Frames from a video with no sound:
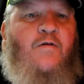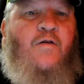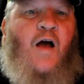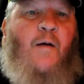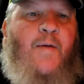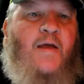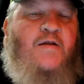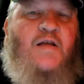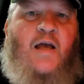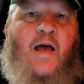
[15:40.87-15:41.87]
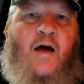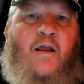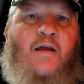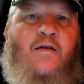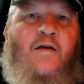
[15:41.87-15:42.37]
Comment, say
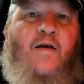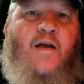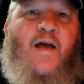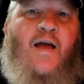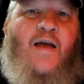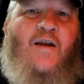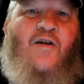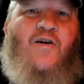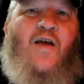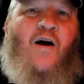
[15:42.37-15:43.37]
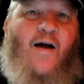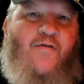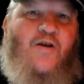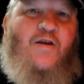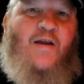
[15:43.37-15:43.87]
howdy. And look, y'all have
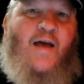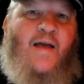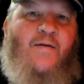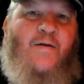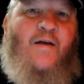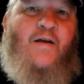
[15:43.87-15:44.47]
a good day.